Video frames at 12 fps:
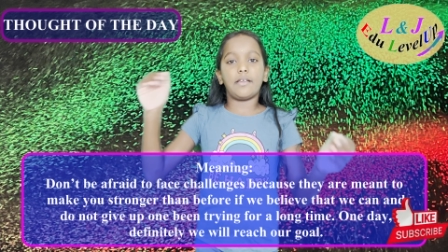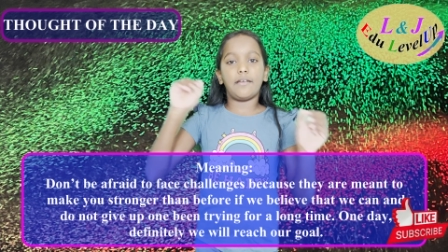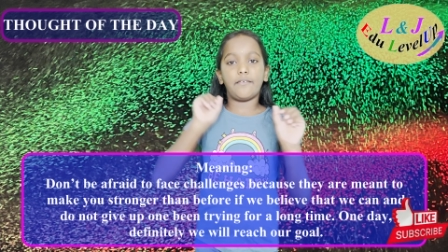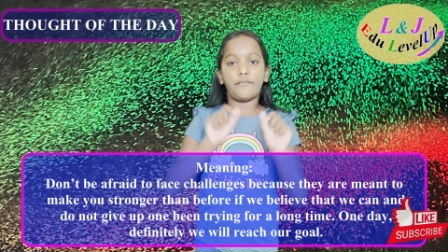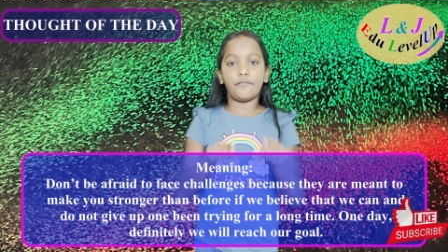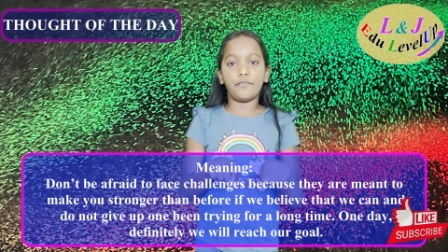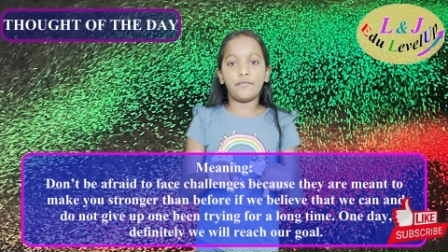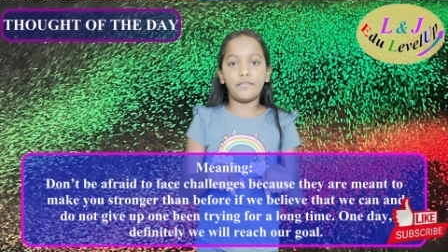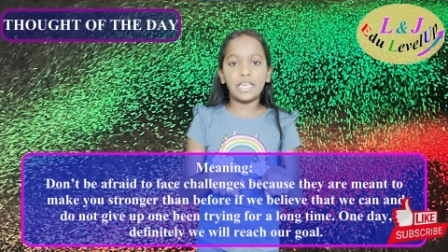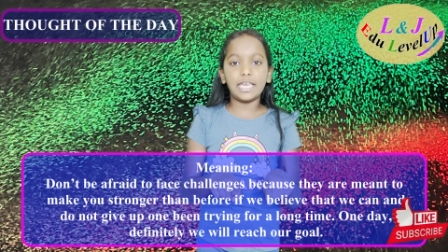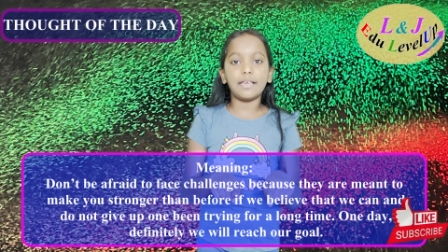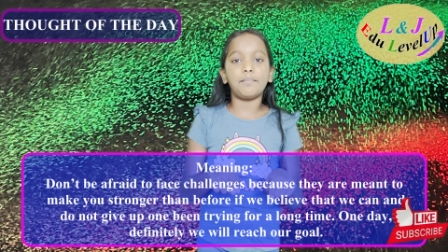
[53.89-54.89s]
If
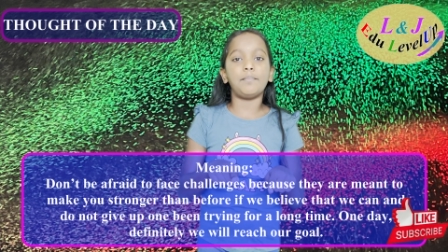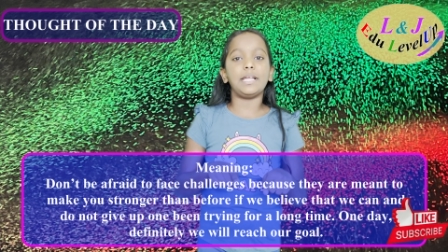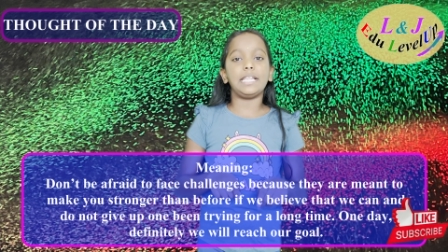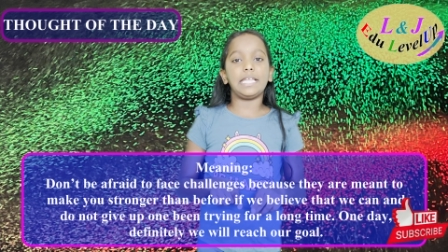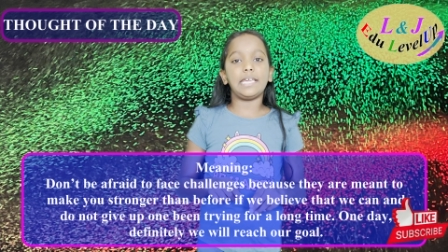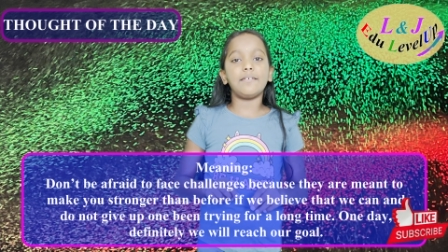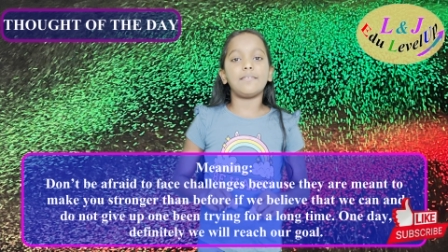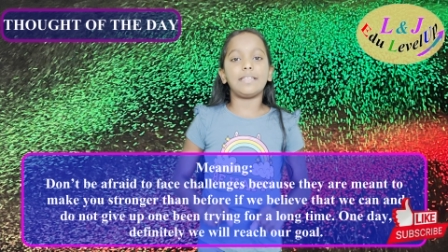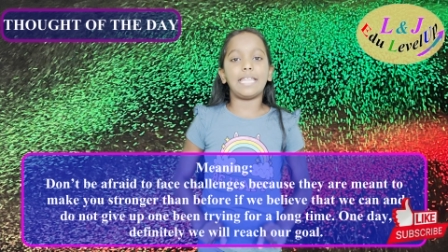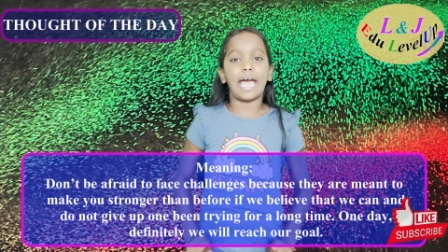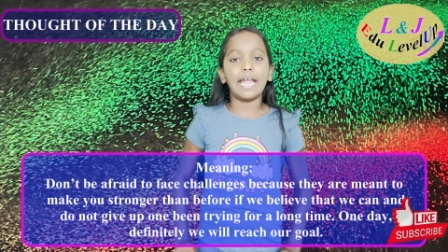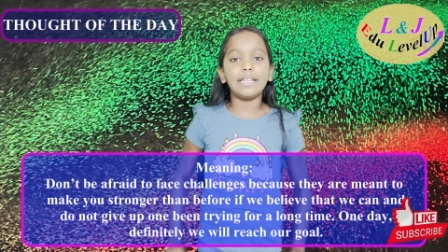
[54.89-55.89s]
we
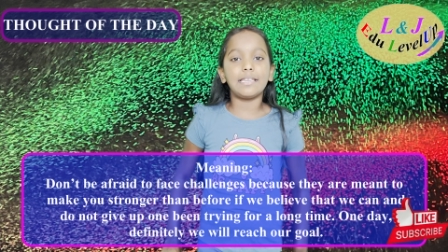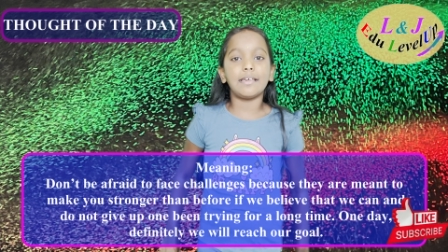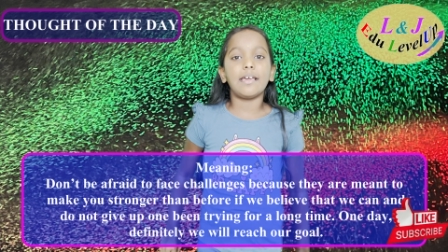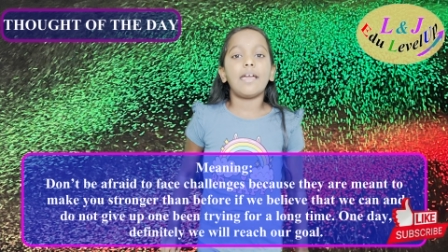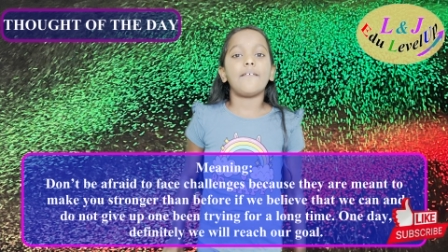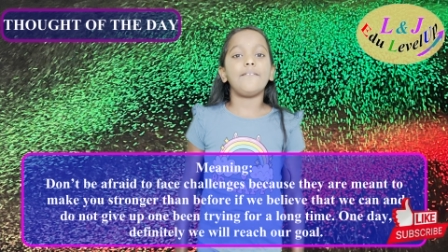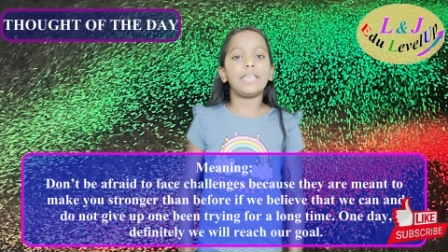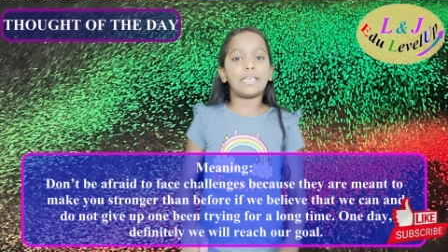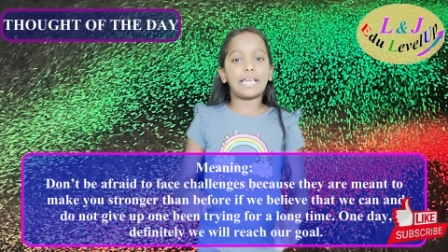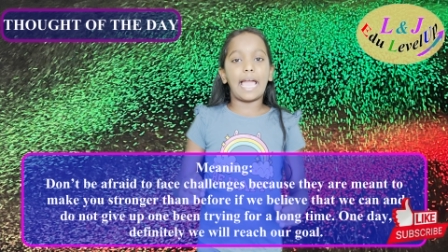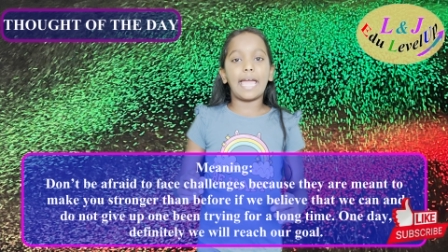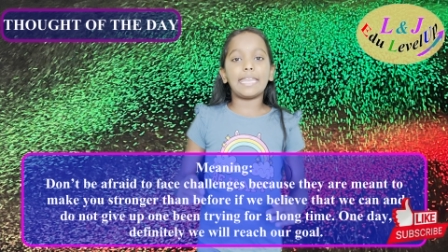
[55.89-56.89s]
believe that we
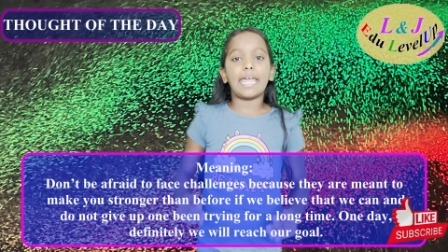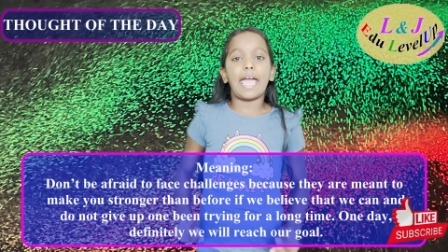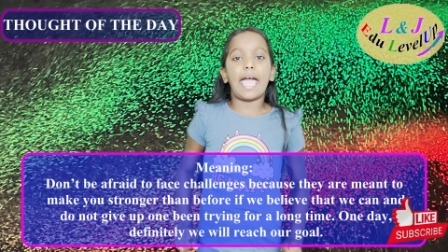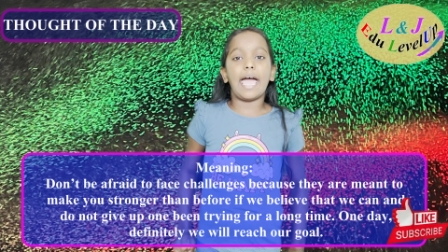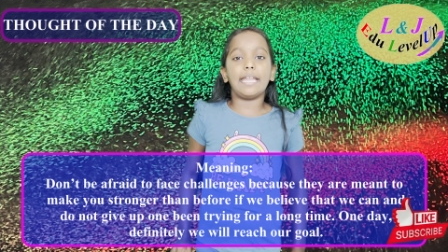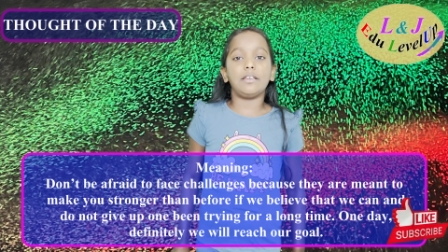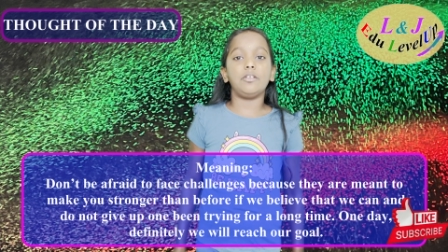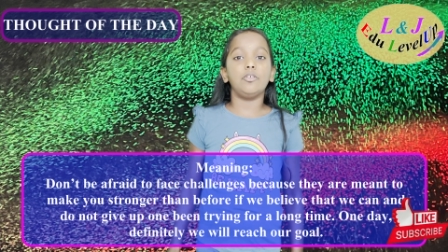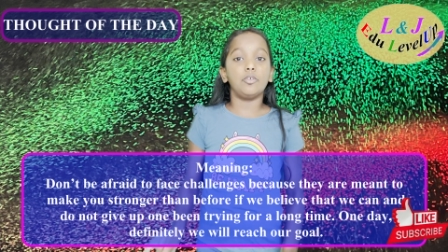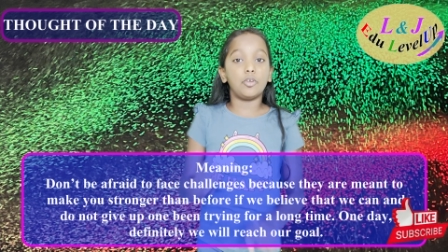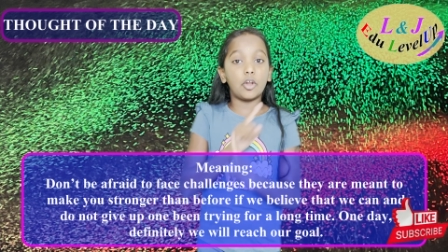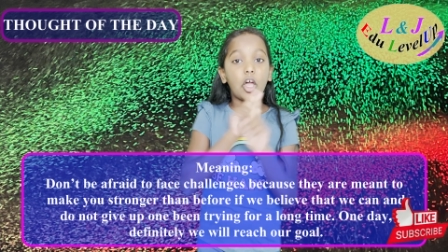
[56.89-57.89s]
can and
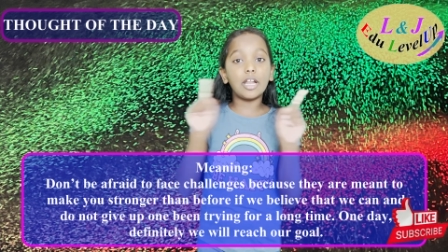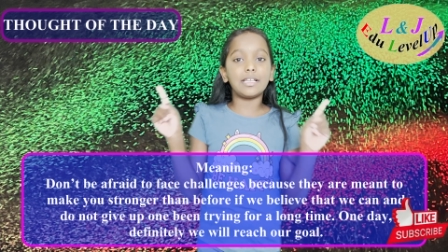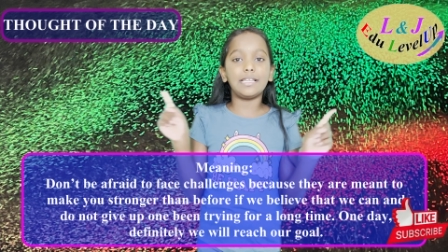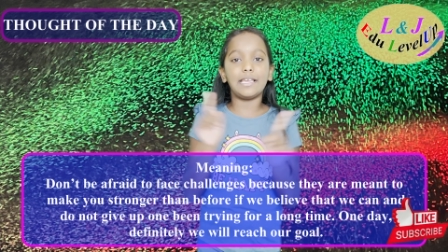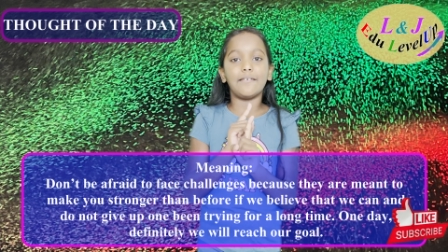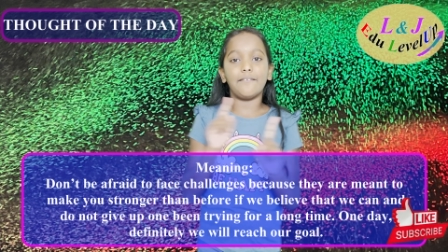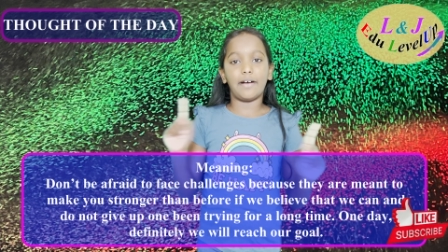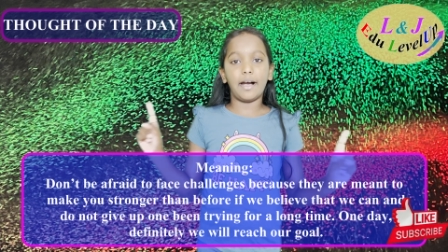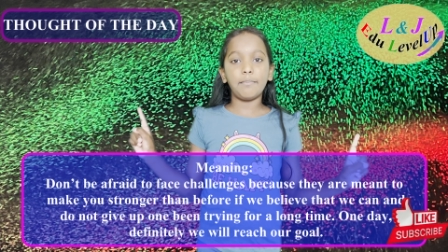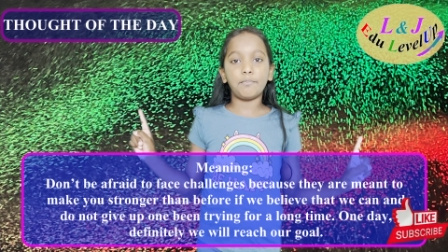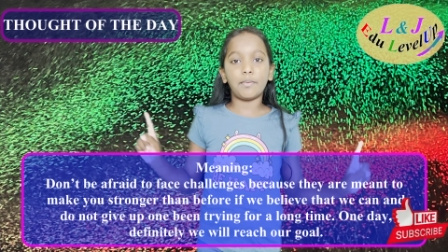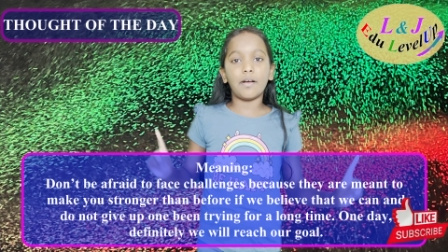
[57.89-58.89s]
do not give
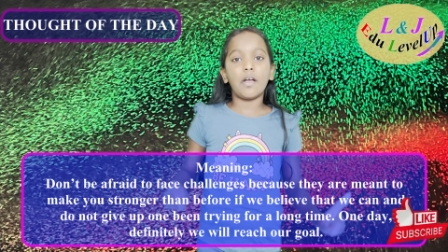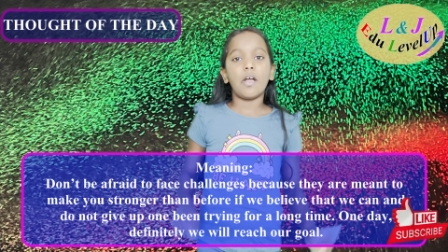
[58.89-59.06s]
up,